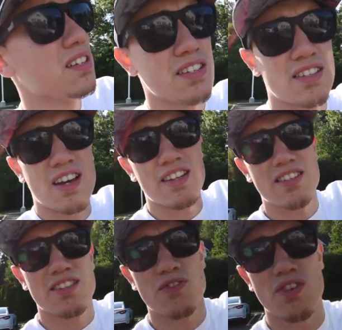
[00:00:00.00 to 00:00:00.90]
Just got
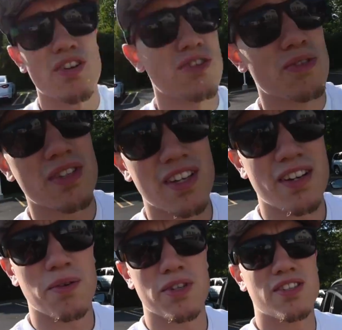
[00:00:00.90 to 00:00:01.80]
to this rehearsal
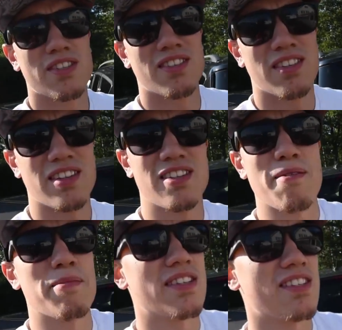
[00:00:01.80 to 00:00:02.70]
dinner. We're
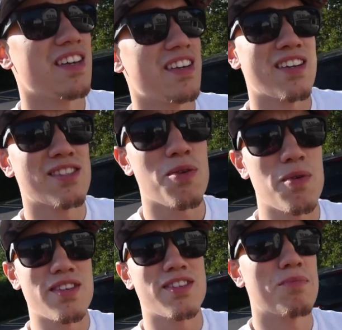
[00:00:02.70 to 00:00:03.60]
10 minutes late, as
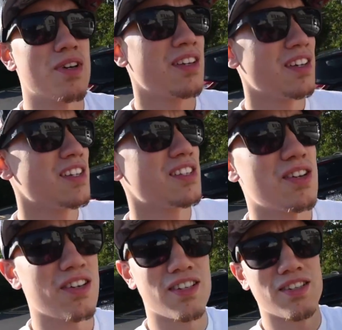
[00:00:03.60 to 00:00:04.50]
always, but it's
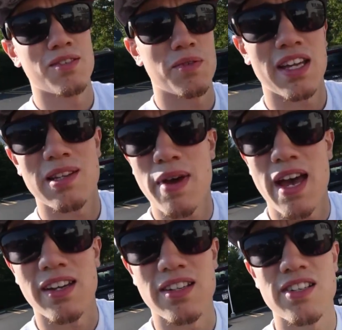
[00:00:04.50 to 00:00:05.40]
all good. We got the
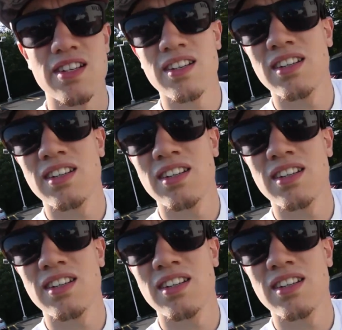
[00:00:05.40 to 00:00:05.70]
package.